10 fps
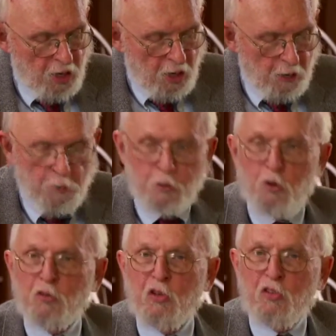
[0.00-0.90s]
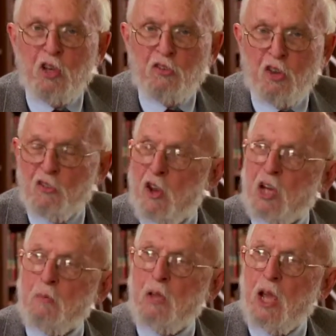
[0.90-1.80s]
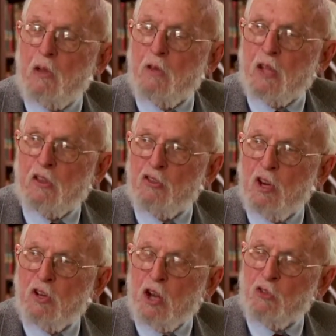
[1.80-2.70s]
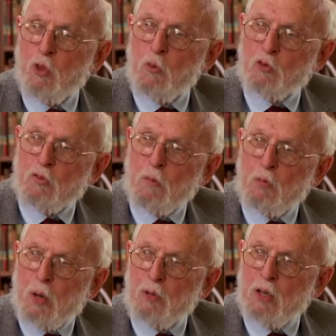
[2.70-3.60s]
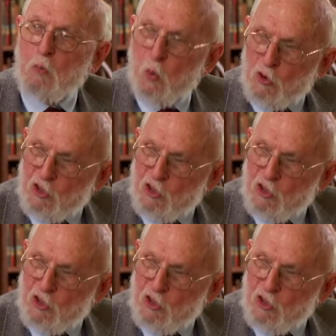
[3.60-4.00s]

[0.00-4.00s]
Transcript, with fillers: Uh, the first is that he says not to behave like the Gentiles, though most of them probably were